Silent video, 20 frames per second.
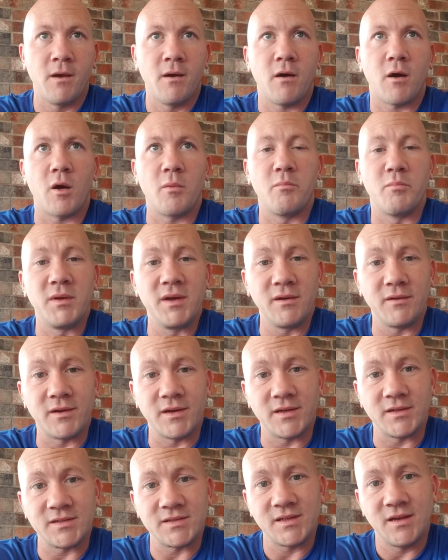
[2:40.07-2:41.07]
Our
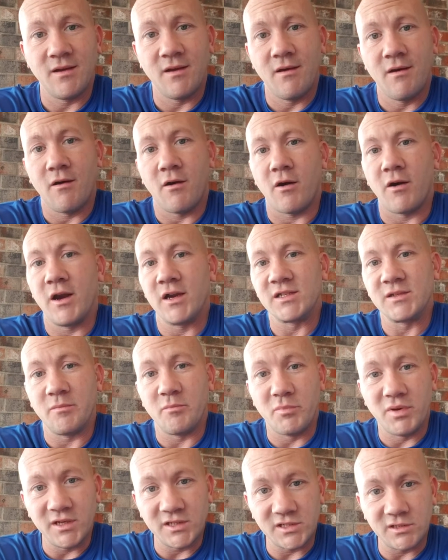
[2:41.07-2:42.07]
buildings, our
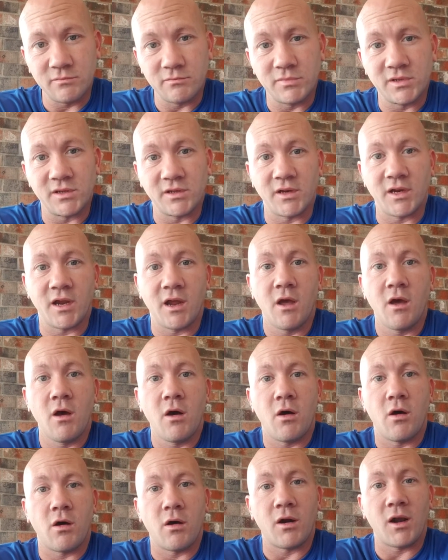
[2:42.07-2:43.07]
exhibition building,
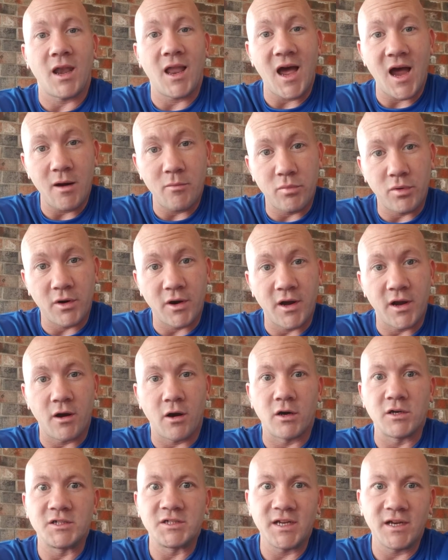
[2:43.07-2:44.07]
our library,
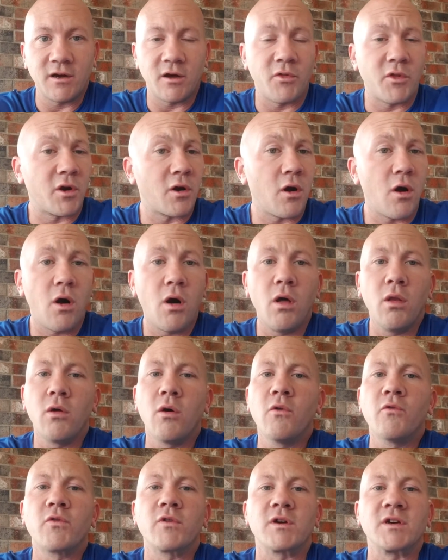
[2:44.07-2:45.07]
our jail, they're all
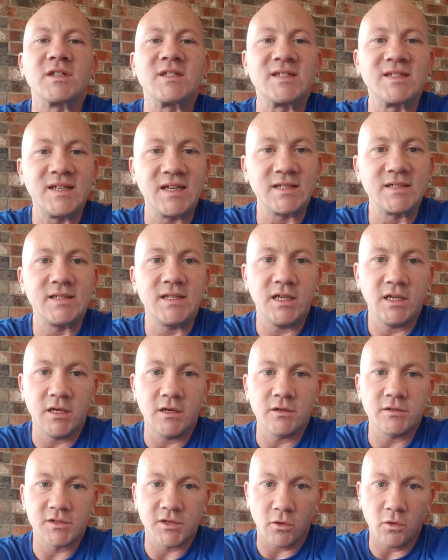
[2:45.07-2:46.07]
over 60
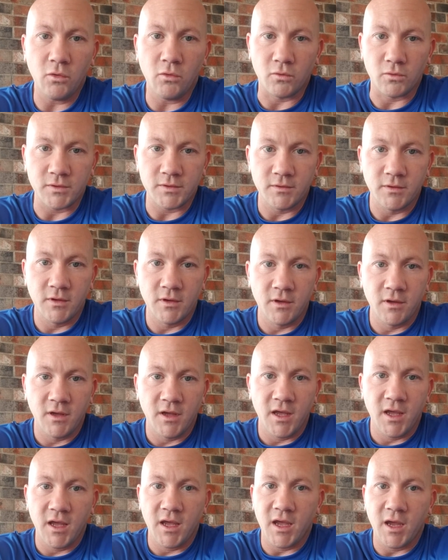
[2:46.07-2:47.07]
years old.
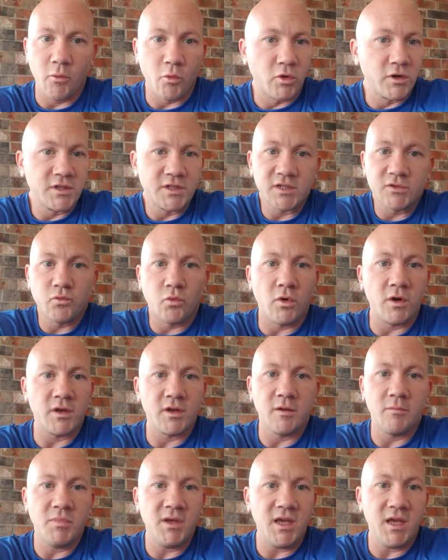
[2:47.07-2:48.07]
And we're just
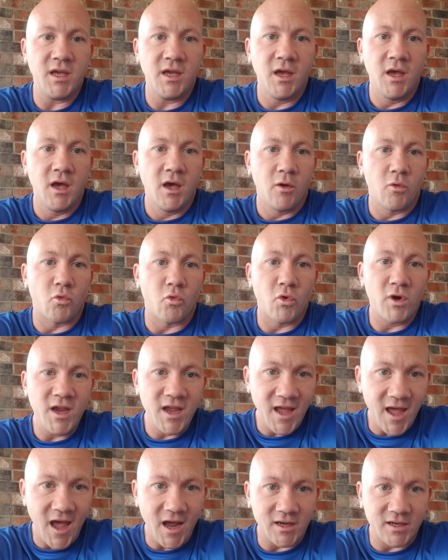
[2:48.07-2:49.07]
wanting to be
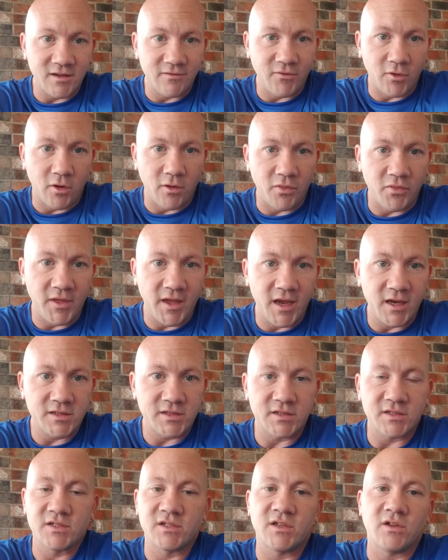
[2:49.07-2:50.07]
reactive on things
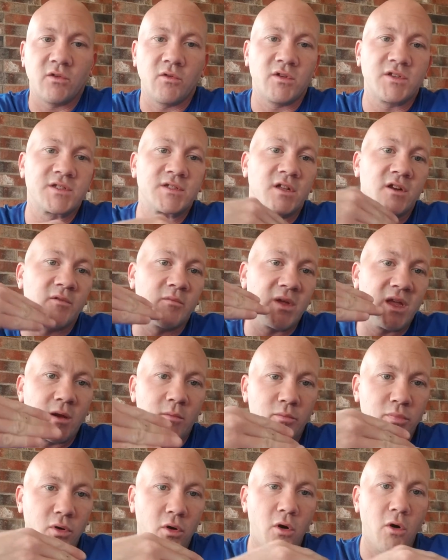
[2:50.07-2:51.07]
instead of
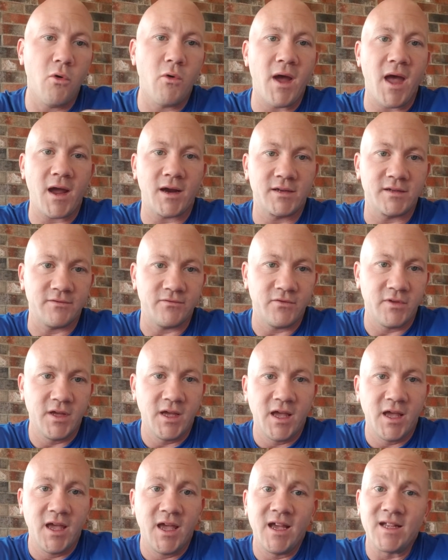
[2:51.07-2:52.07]
being proactive.
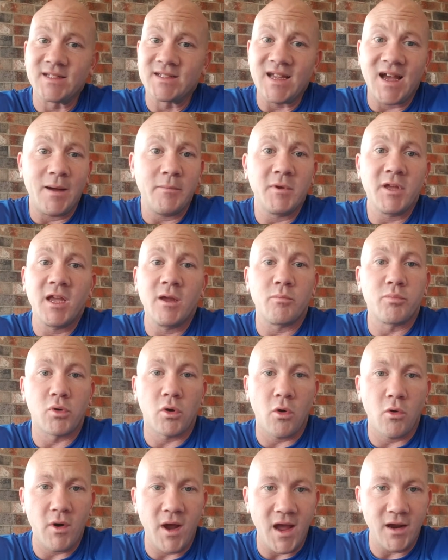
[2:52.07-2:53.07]
It's time to get
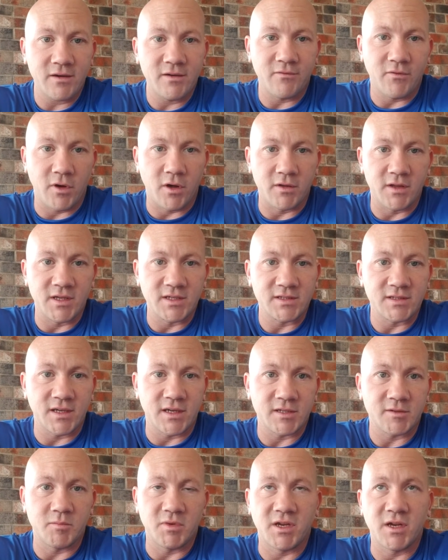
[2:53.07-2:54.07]
proactive on these
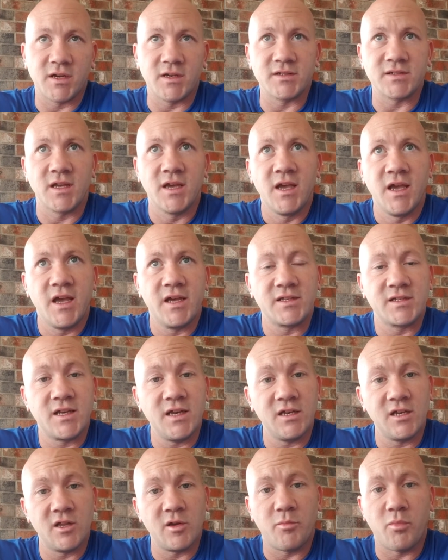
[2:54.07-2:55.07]
things because it's
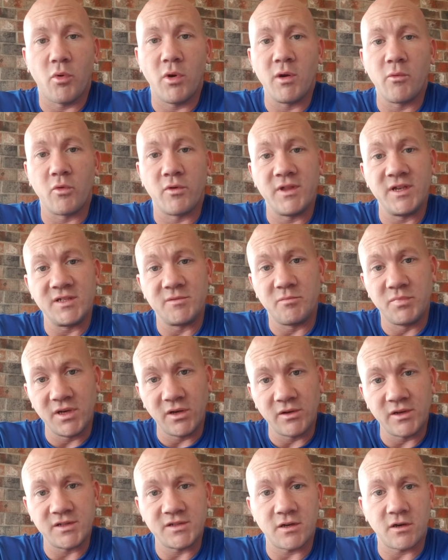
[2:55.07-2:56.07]
getting to the point where these
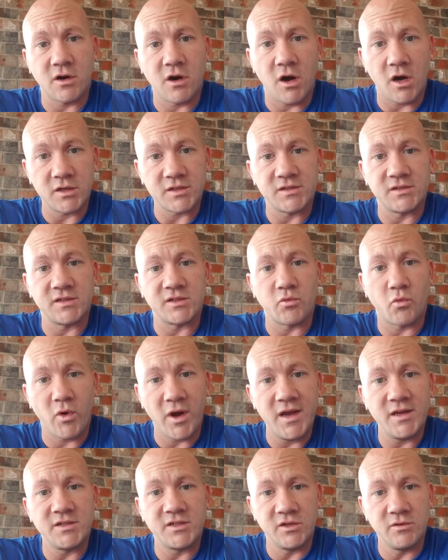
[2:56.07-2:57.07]
buildings are costing us
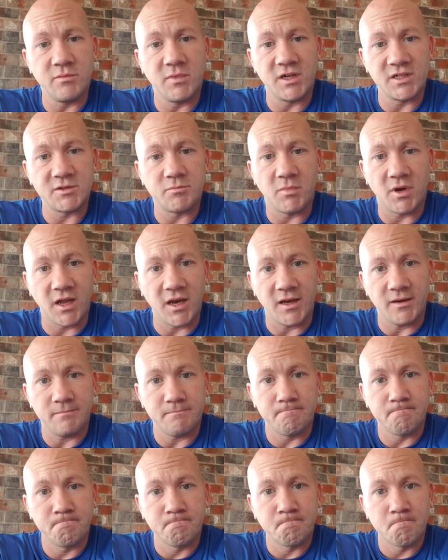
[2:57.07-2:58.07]
way too much money.
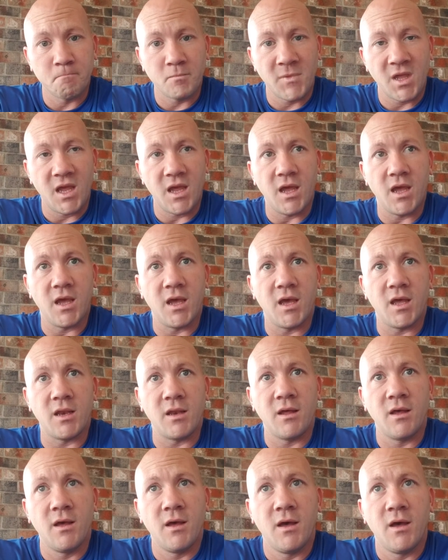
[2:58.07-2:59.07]

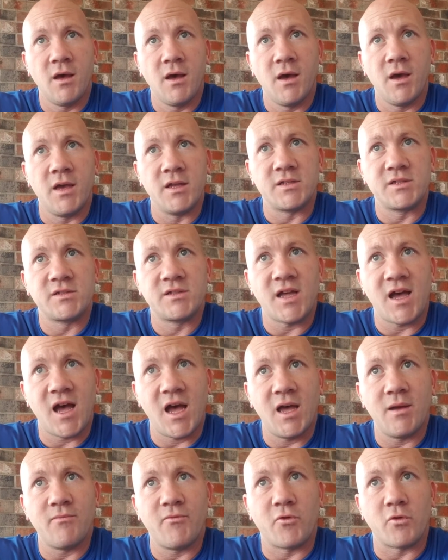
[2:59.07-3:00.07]
And it's
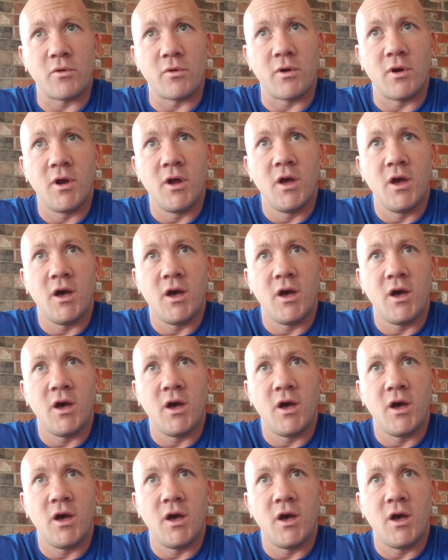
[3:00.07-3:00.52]
time for